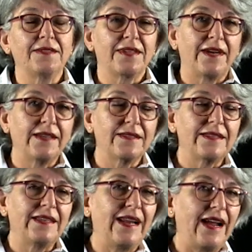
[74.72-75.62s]
sites.
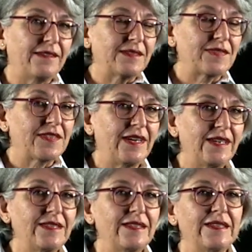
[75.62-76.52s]
And active
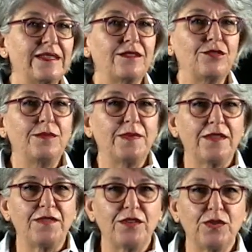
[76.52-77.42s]
sites is a term
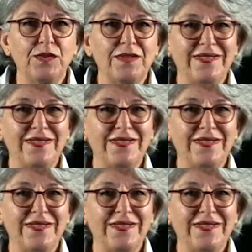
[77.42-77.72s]
that we use